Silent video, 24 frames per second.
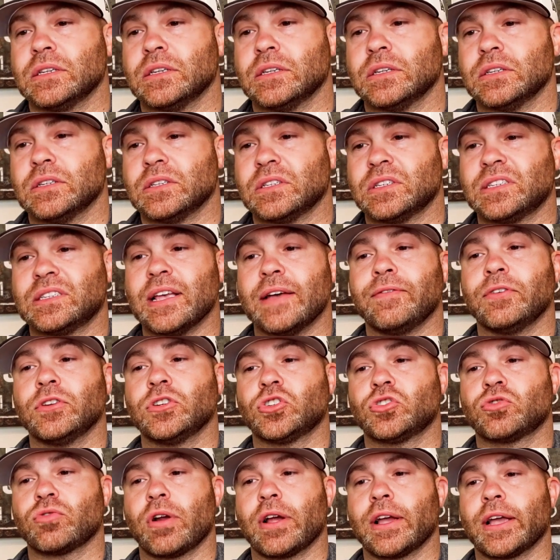7
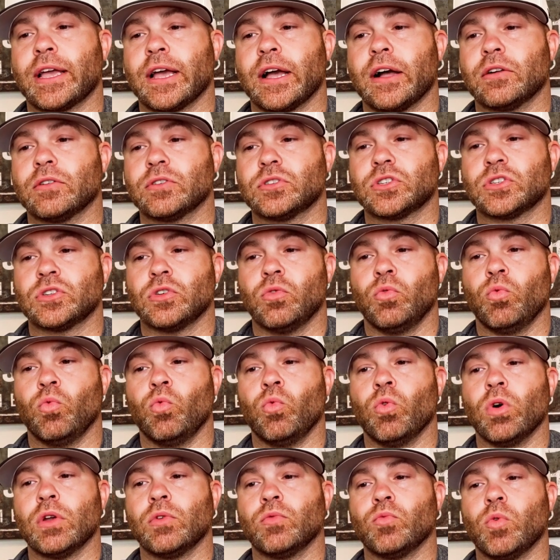strikeouts,
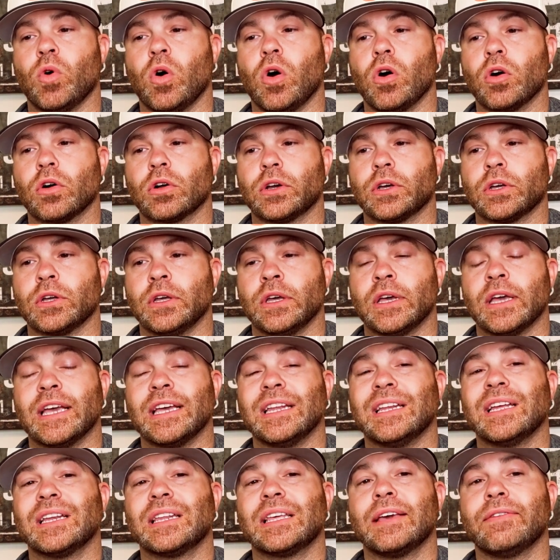1 walk. He
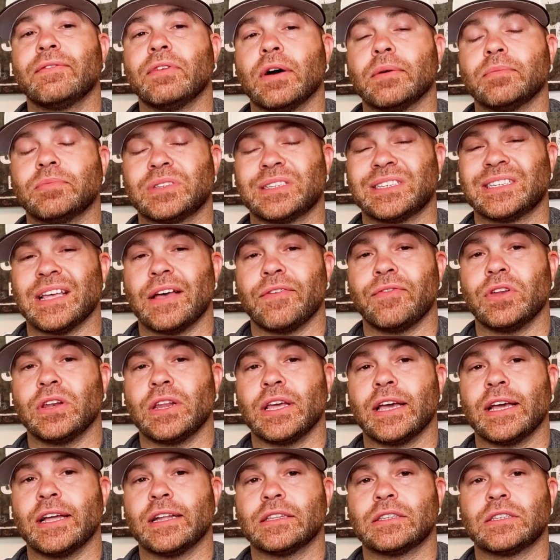did give up 7
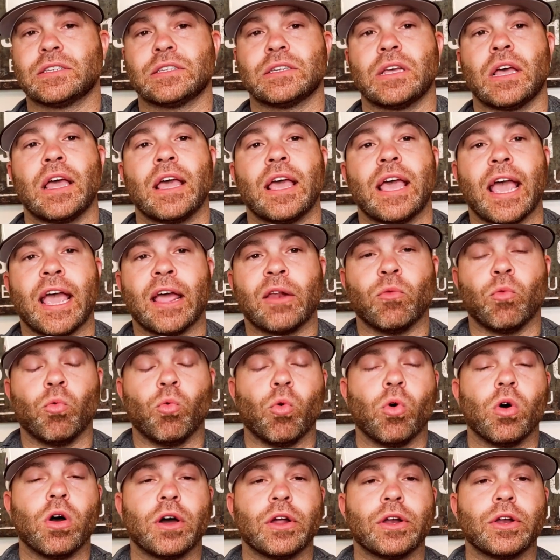hits and
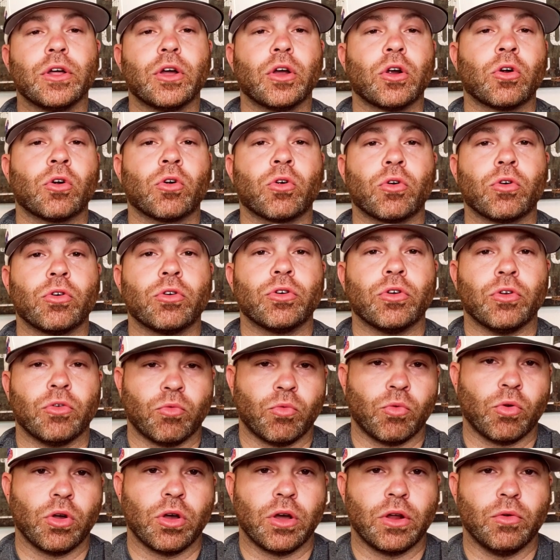1 earned
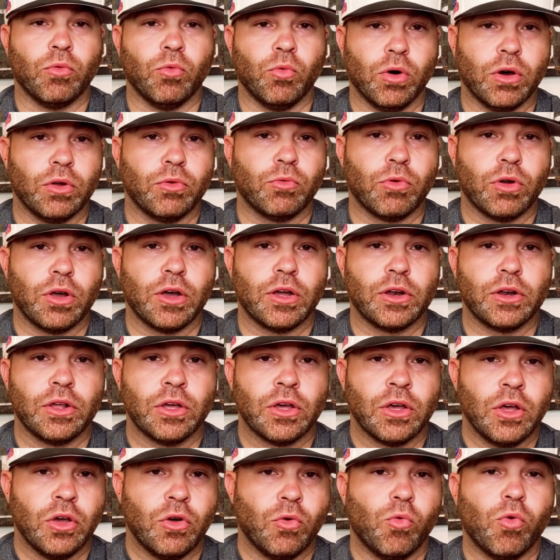run. 1 run,
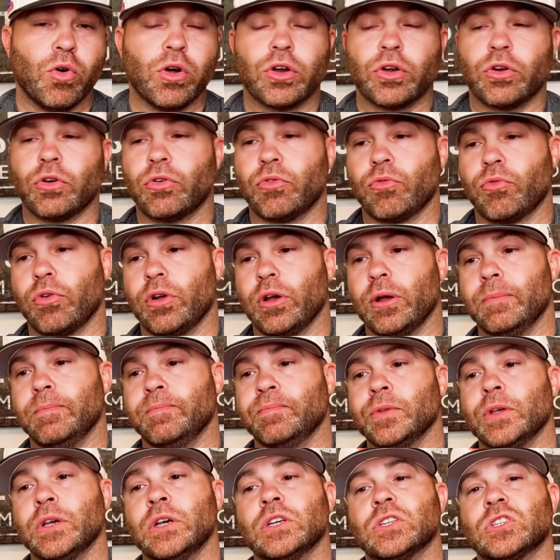1 earned run.
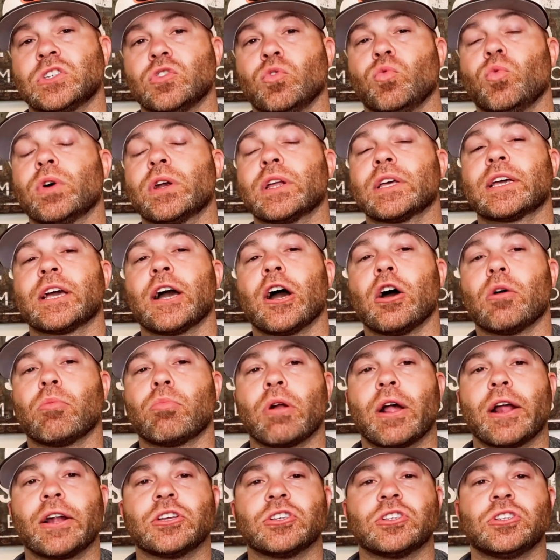So what did Kyle
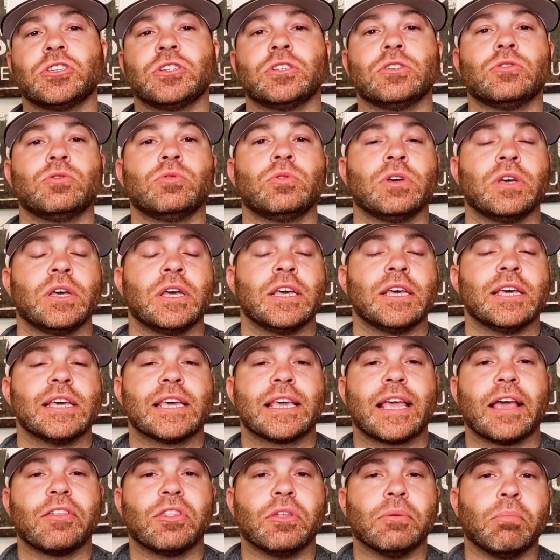Bradish do? He
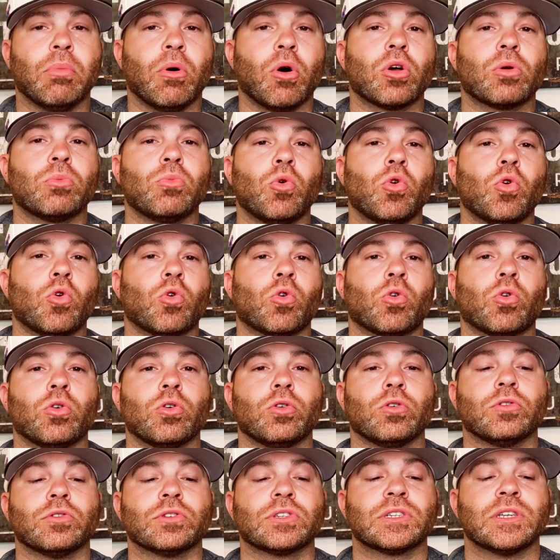gave the Baltimore
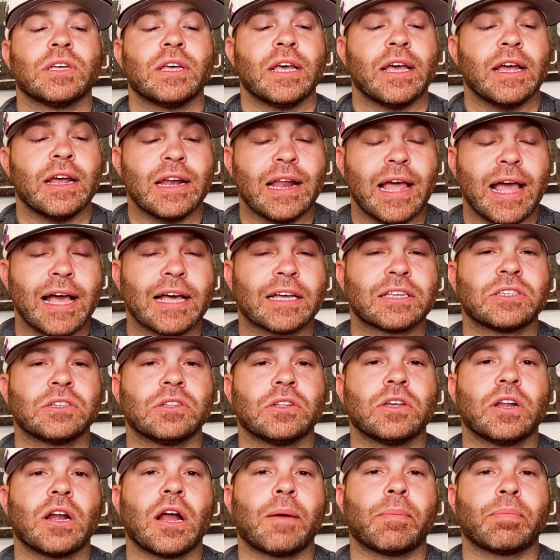Orioles an
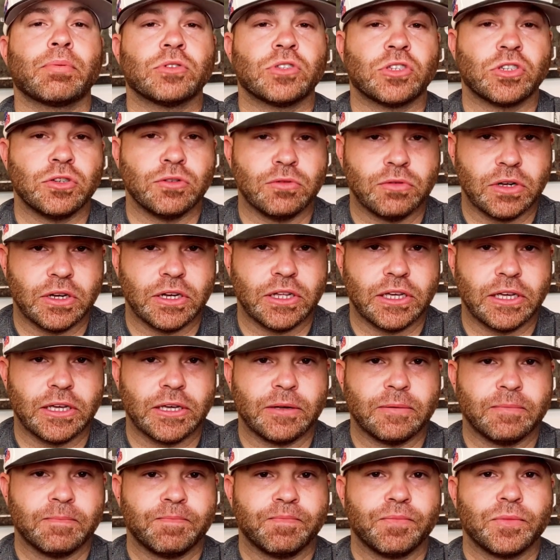excellent
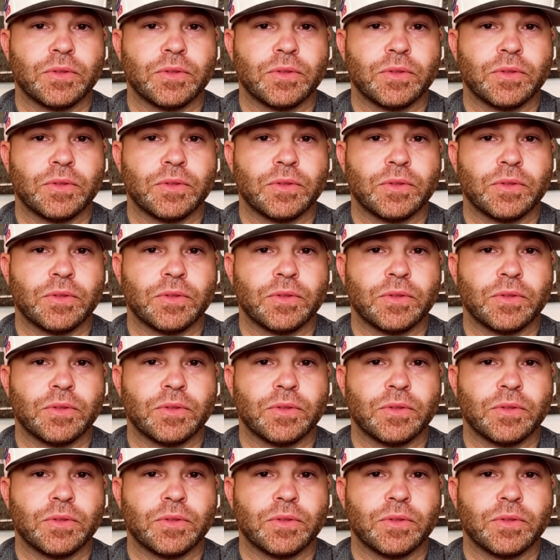opportunity